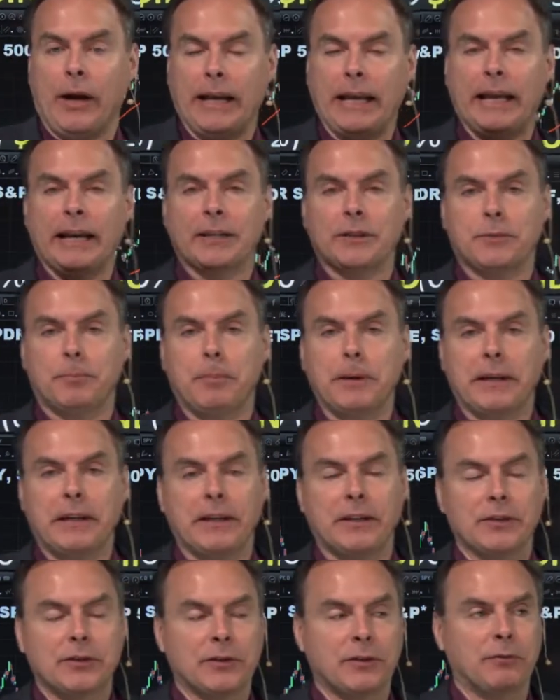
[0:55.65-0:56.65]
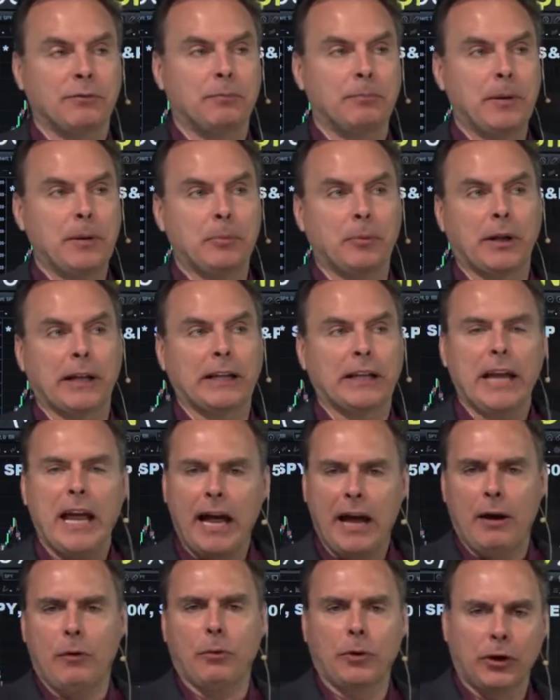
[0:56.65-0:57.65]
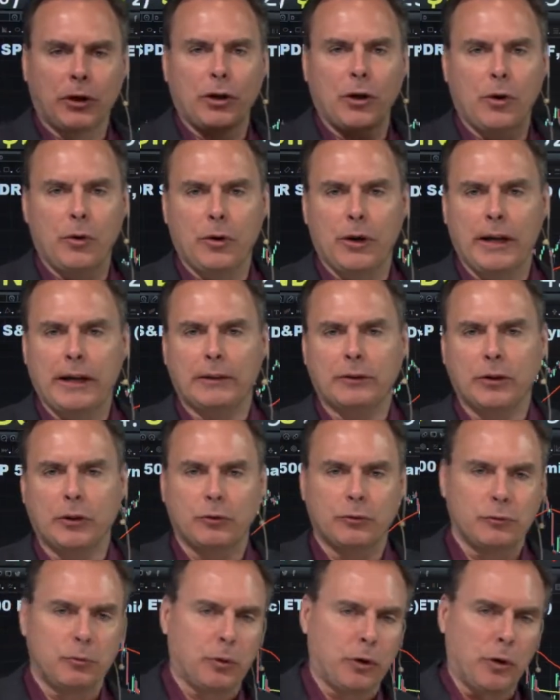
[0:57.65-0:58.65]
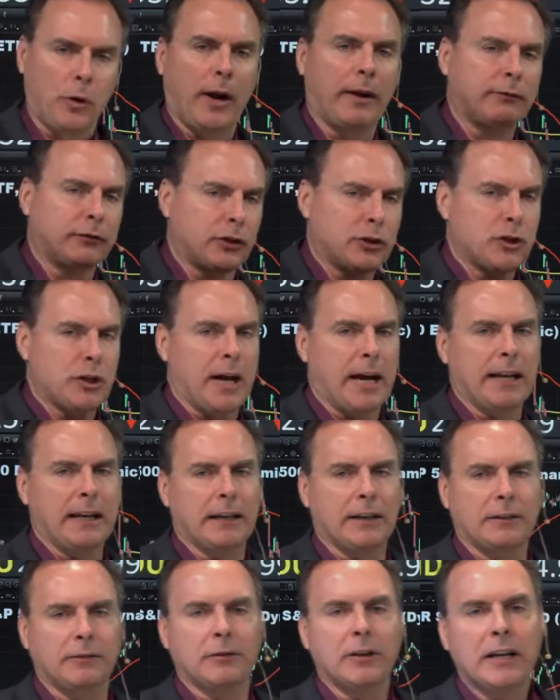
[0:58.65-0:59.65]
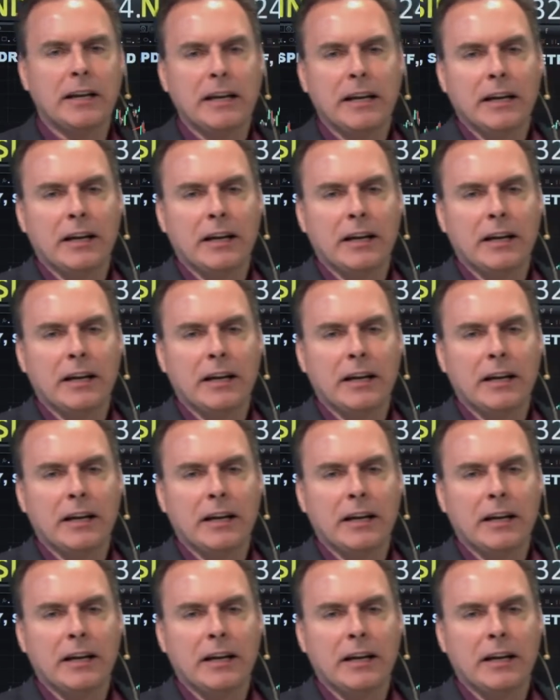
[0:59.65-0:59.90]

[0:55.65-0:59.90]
I guess, because of people like, yeah, we're going to get, you know, we're going after China and,